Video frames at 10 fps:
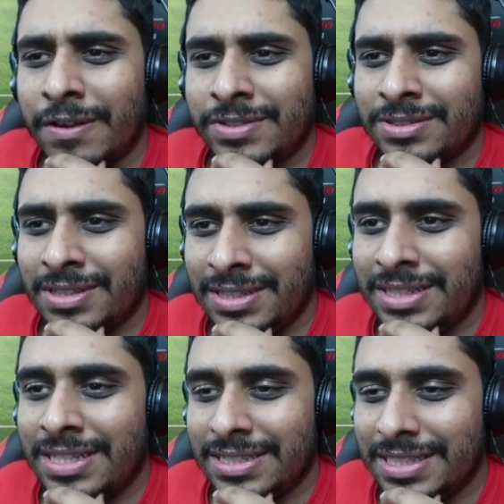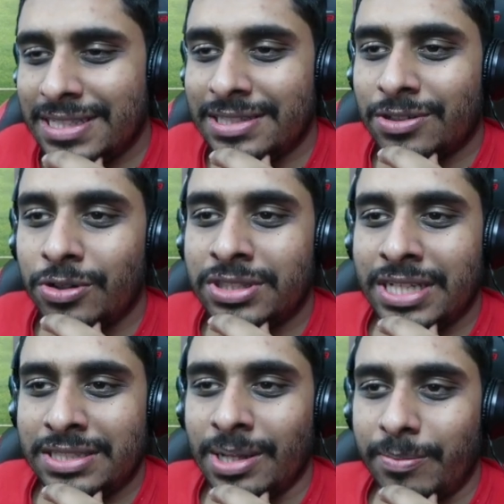This is good
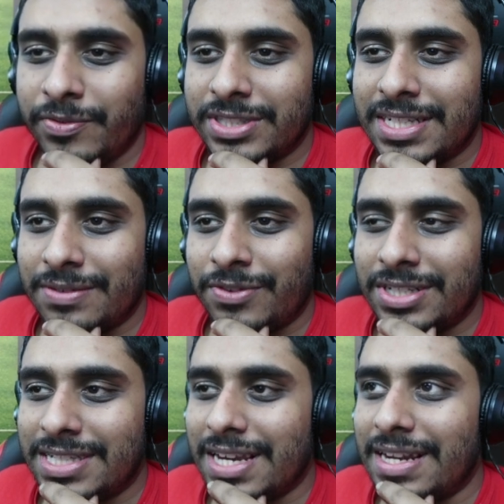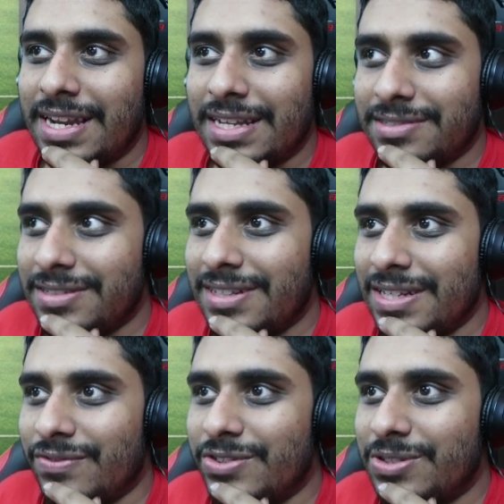setup for the second legs,
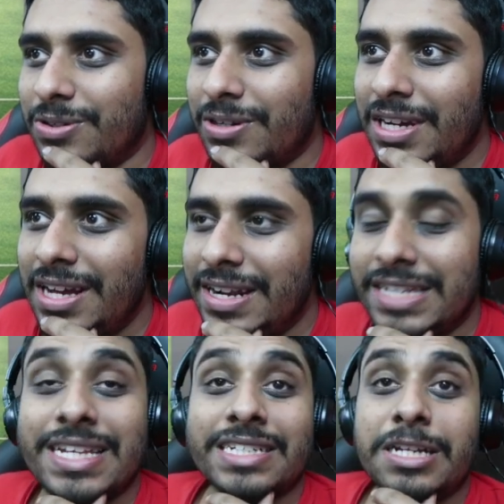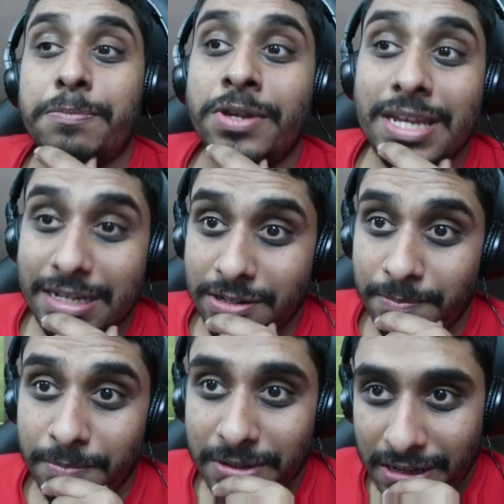that's for sure. Let's actually predict
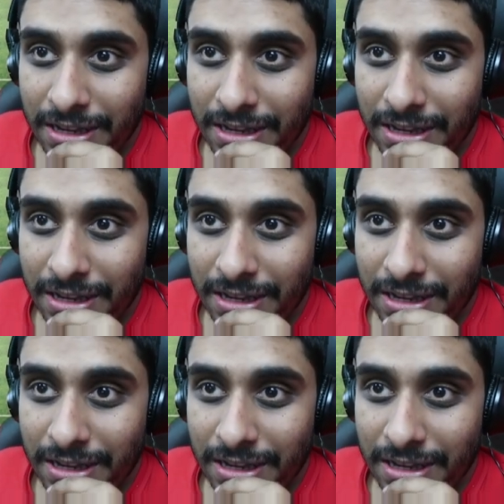them.